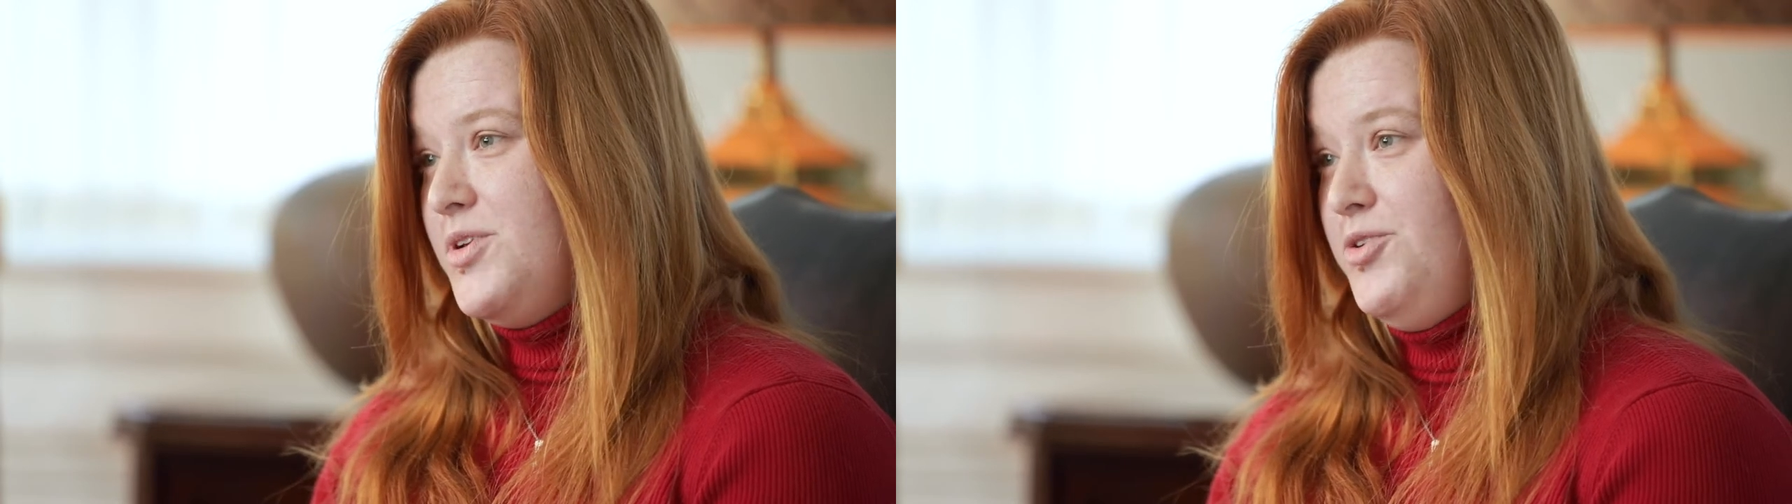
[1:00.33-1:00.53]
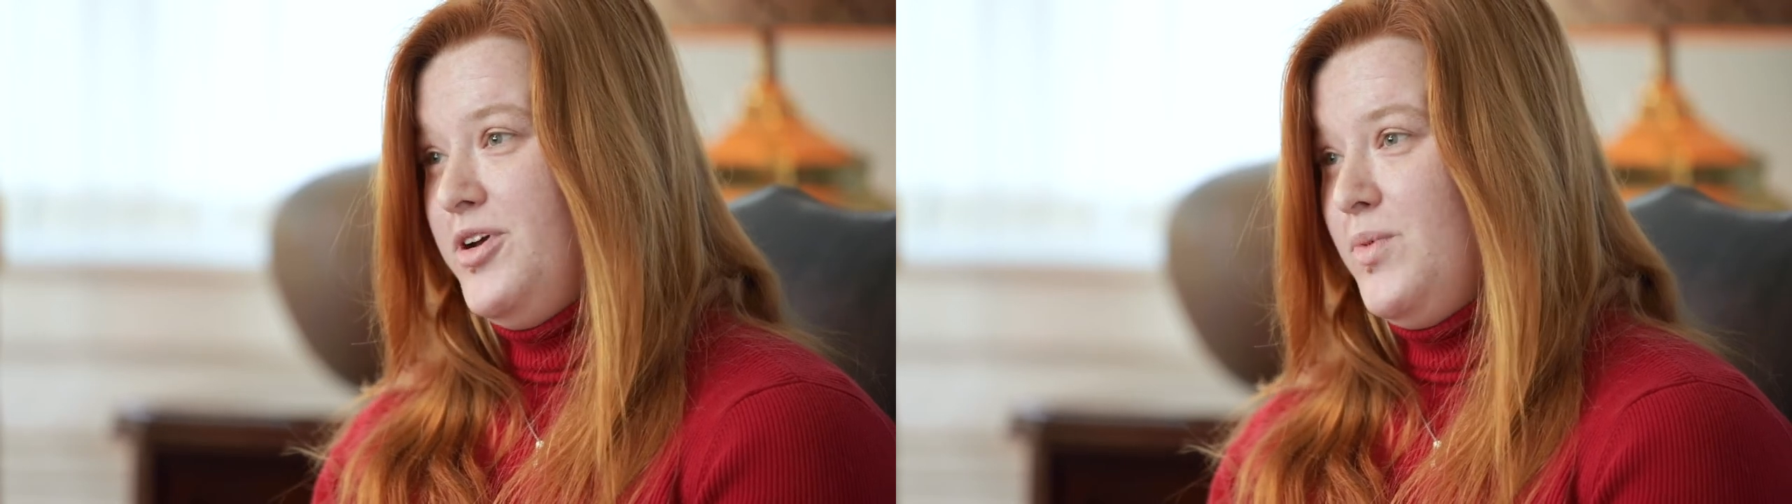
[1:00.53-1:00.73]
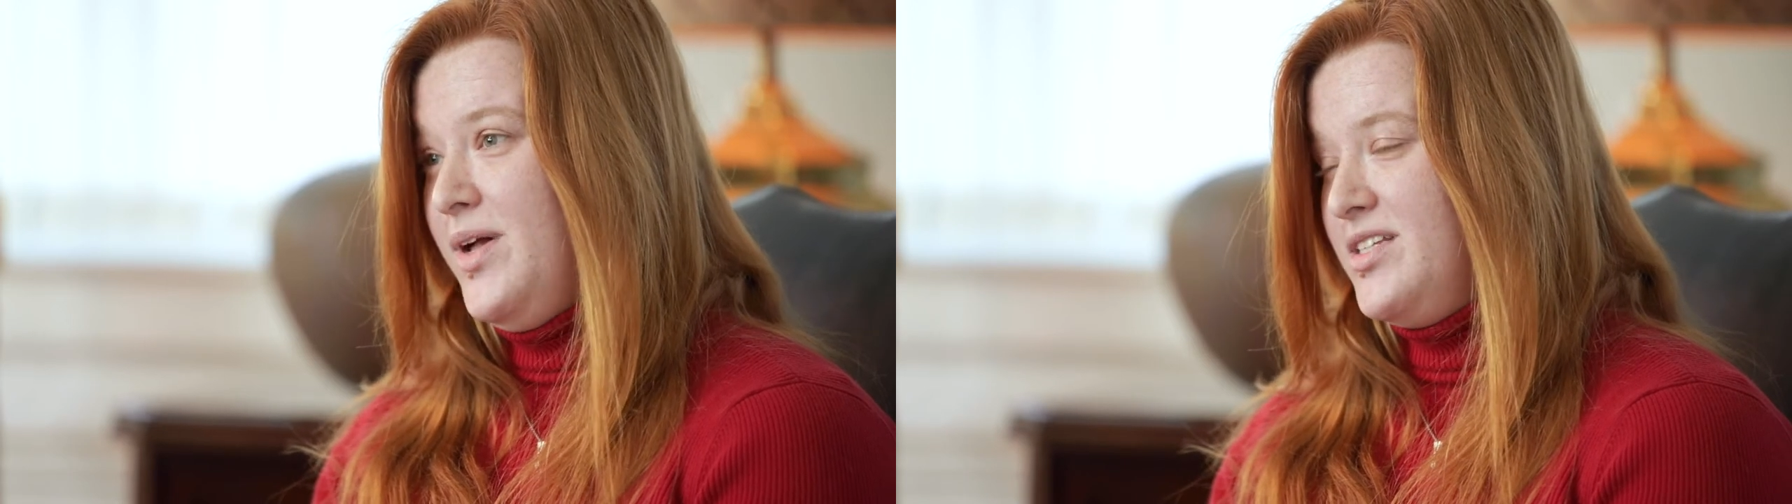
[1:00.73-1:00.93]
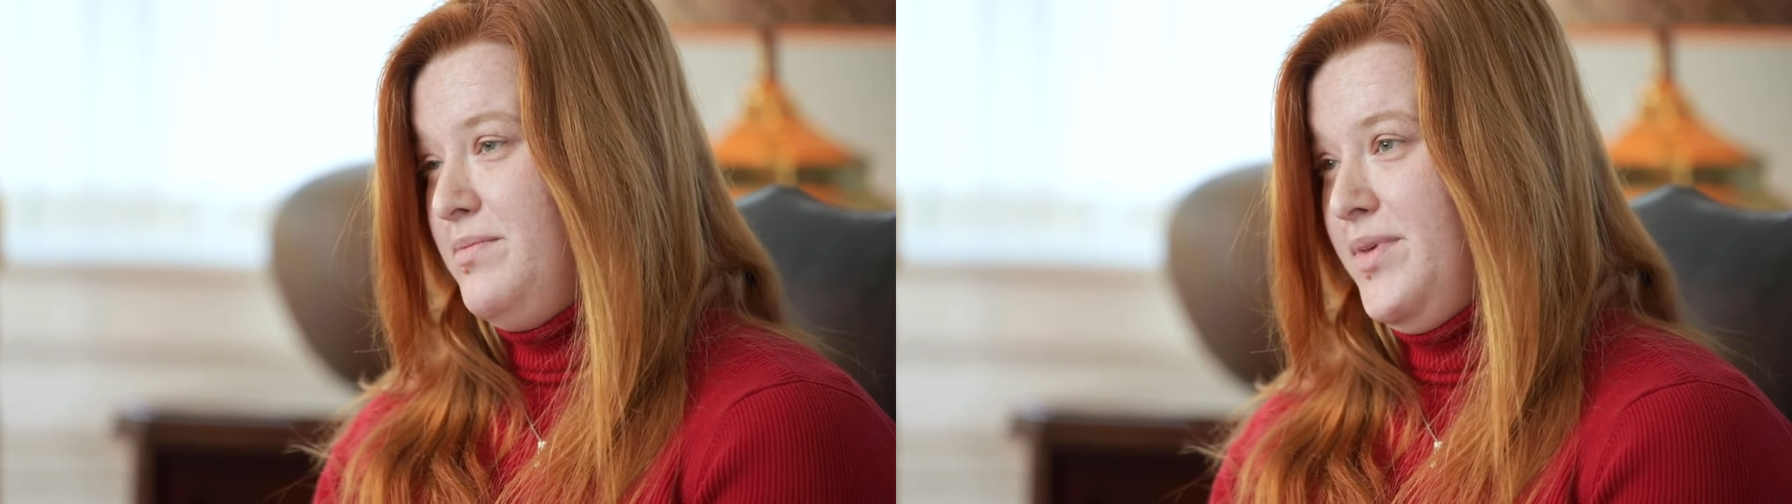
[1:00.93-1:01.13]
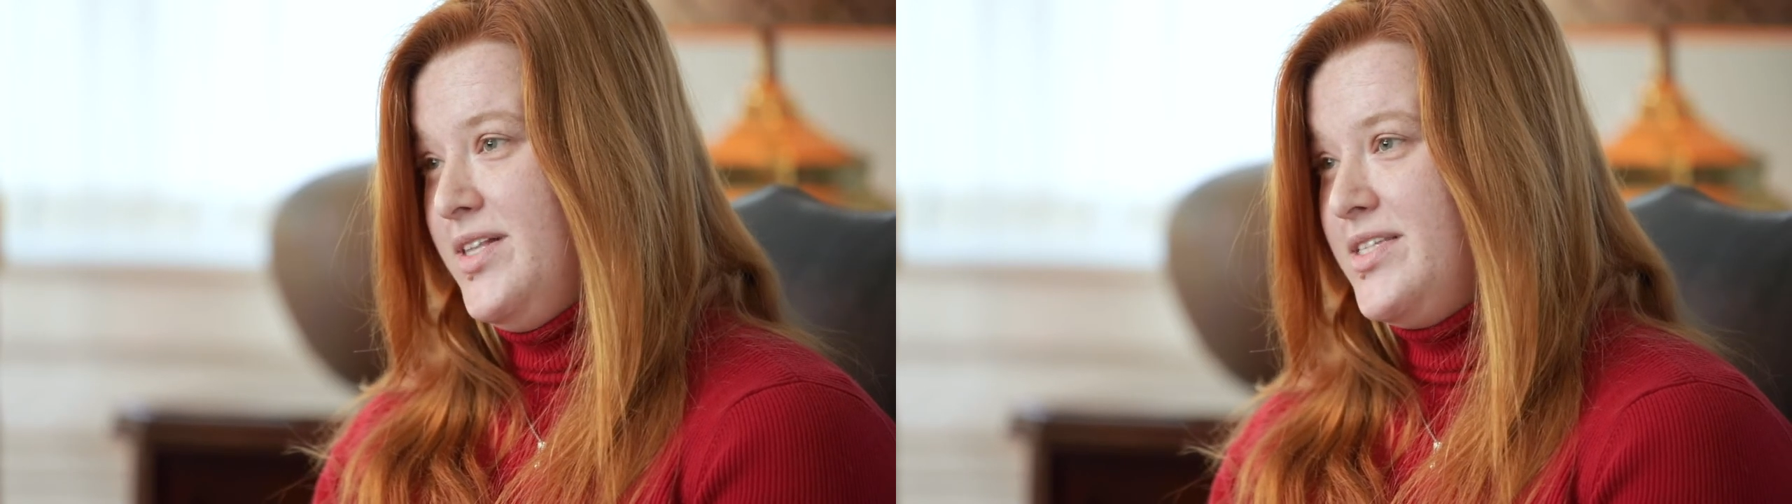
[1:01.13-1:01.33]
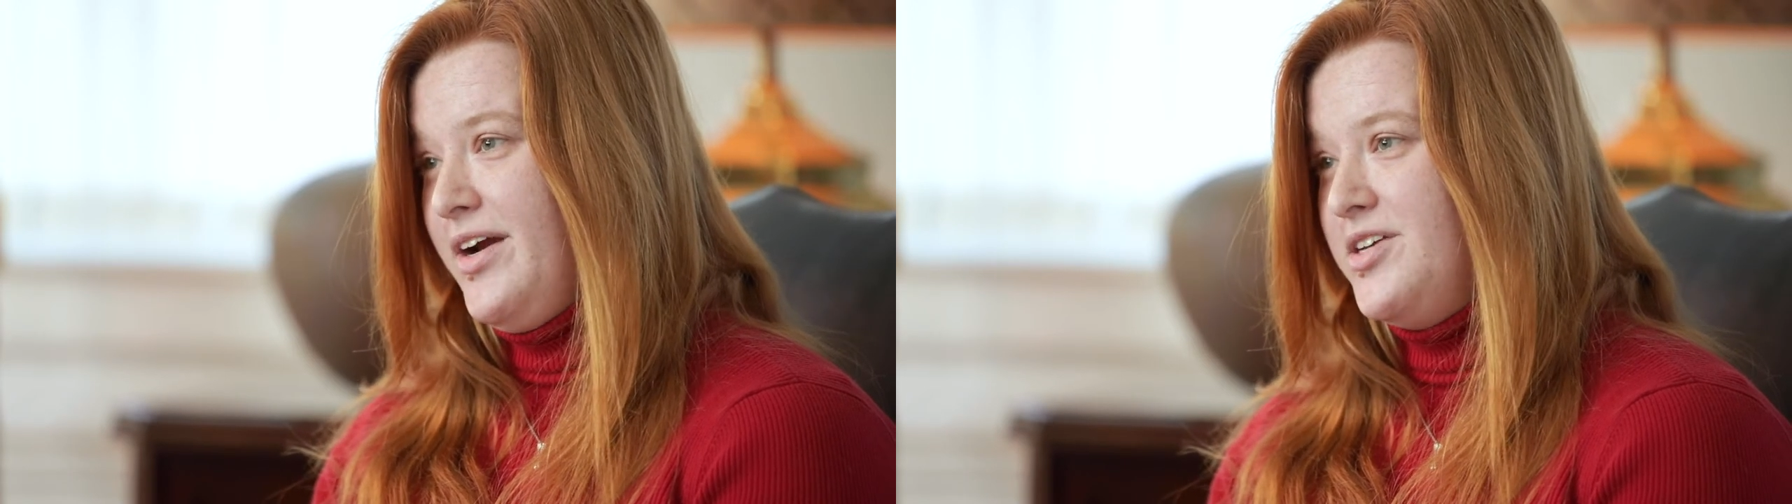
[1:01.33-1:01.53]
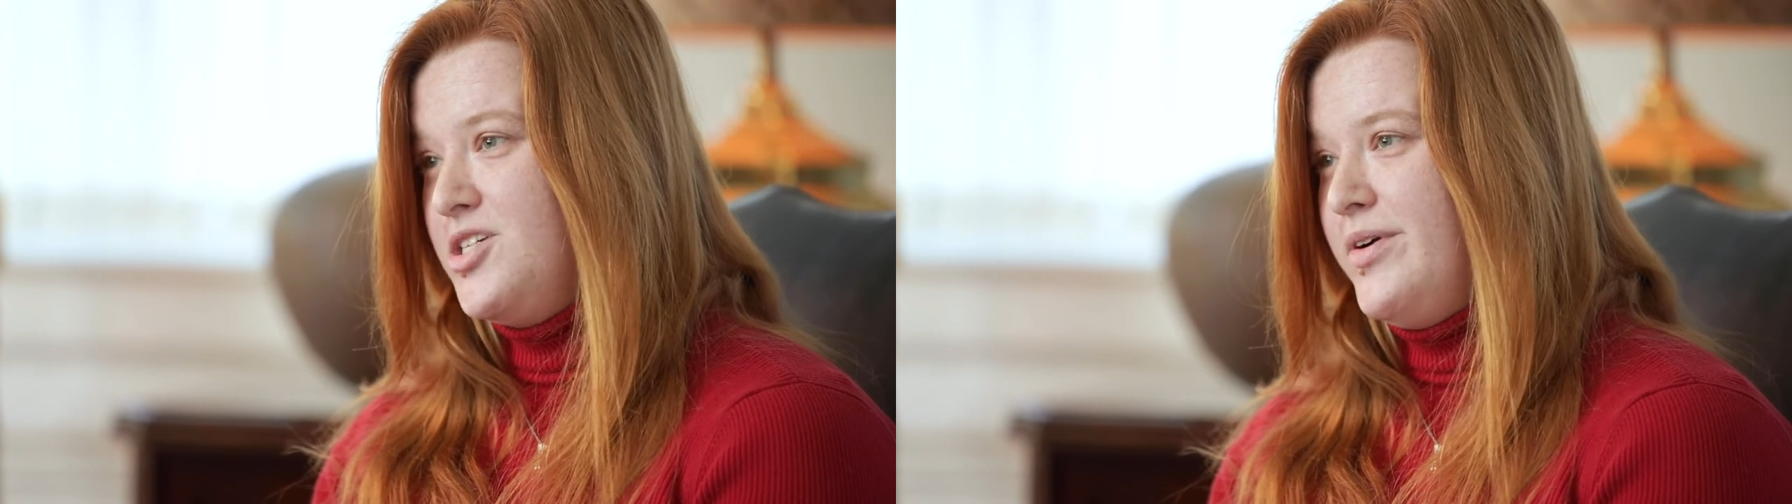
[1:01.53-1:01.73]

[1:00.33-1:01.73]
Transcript: you can weld in the military's